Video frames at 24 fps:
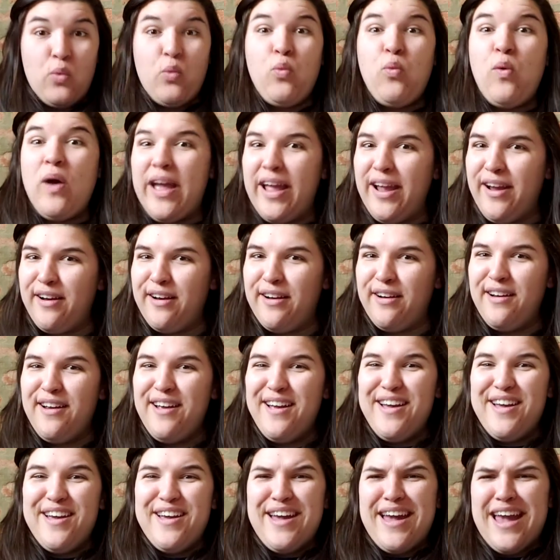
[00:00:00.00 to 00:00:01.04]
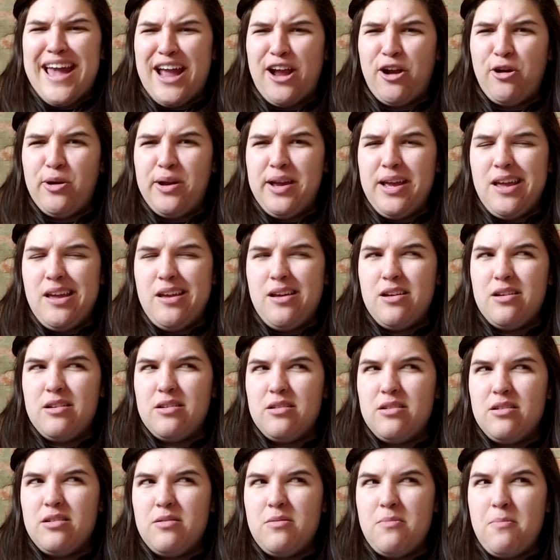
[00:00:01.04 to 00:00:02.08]
where Harry
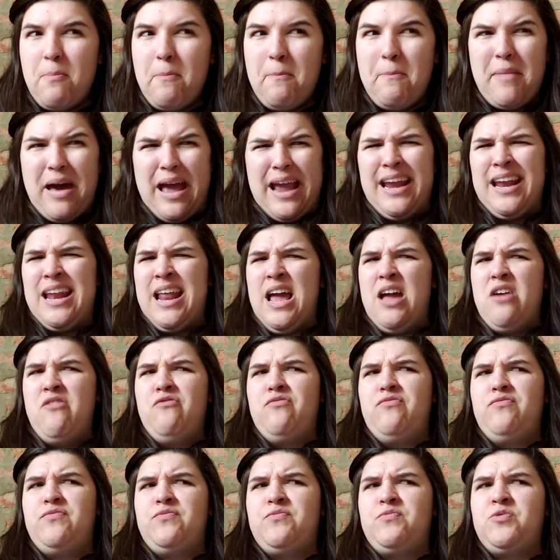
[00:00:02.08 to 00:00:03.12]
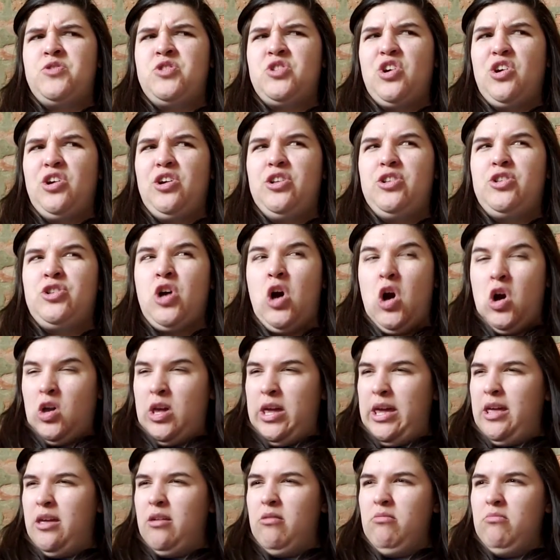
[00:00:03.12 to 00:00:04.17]
might have started
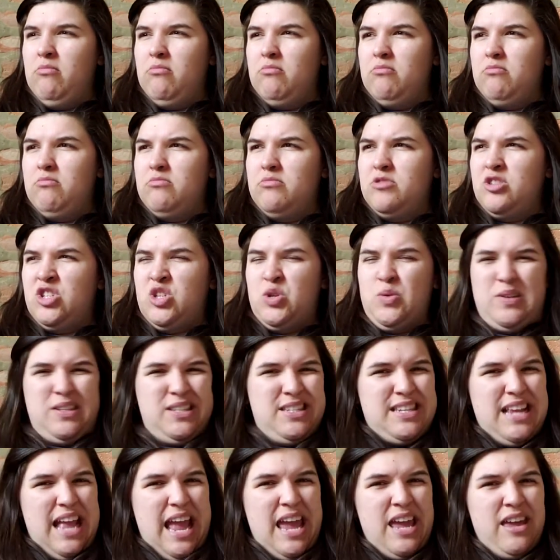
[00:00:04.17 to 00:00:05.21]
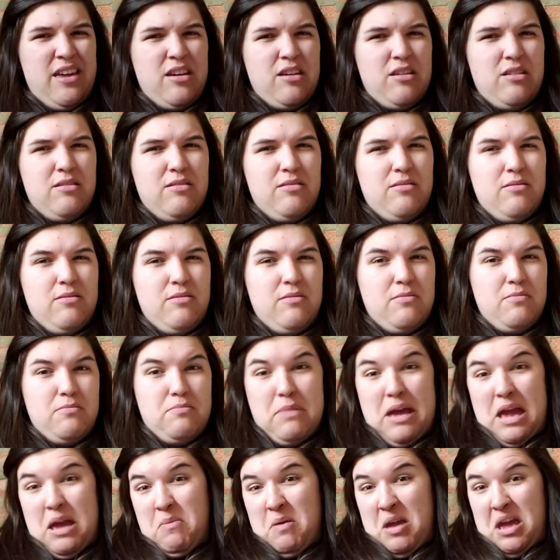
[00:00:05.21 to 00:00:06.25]
talking to a snake?
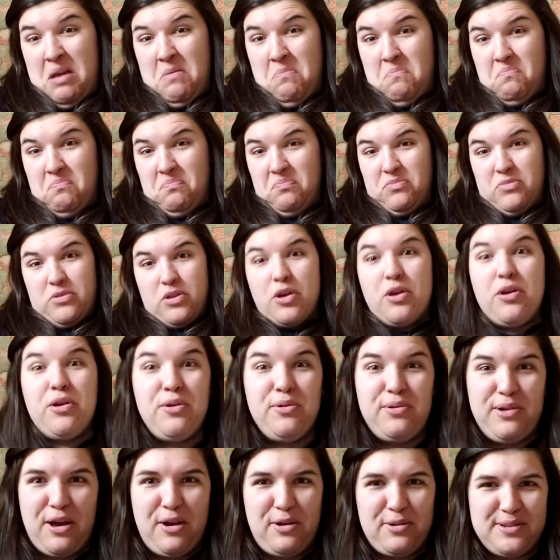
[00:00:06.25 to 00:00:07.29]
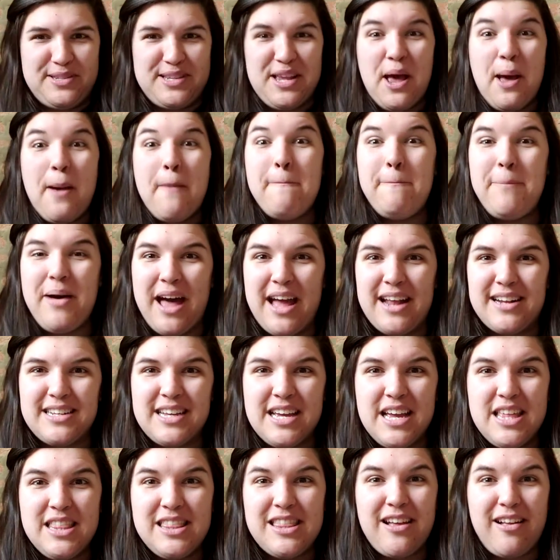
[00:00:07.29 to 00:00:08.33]
Maybe? Who knows? But
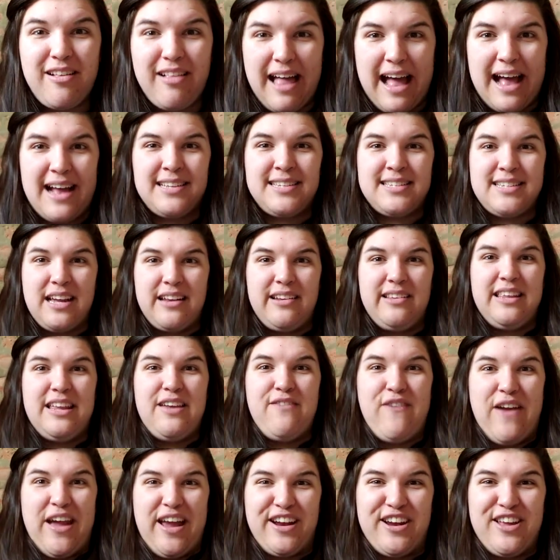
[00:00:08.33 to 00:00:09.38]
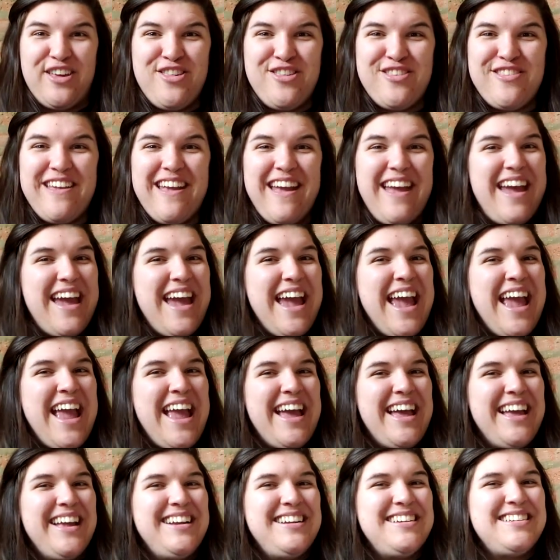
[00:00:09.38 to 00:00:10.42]
the glass suddenly vanished,
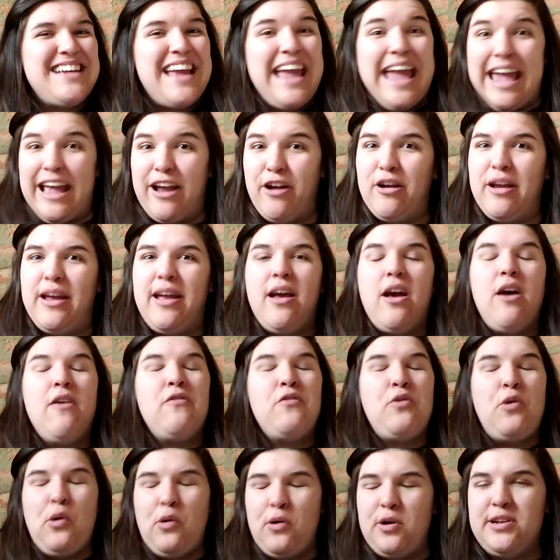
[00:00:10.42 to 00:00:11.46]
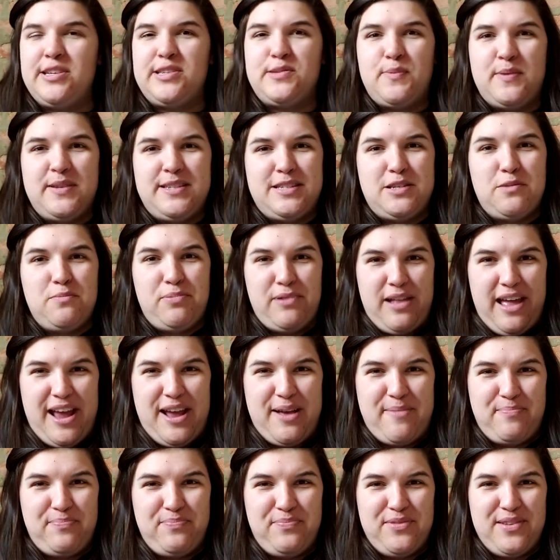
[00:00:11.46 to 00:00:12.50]
and Harry, of course, was to
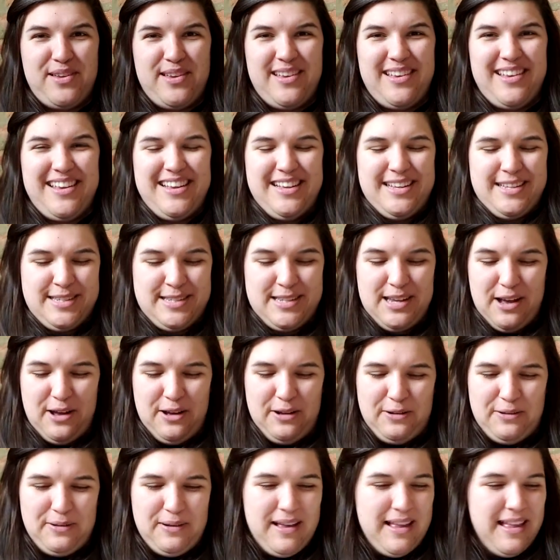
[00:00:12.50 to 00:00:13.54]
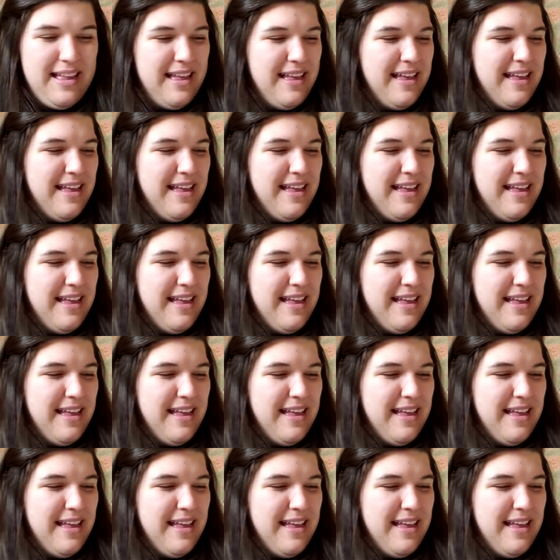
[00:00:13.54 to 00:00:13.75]
blame. So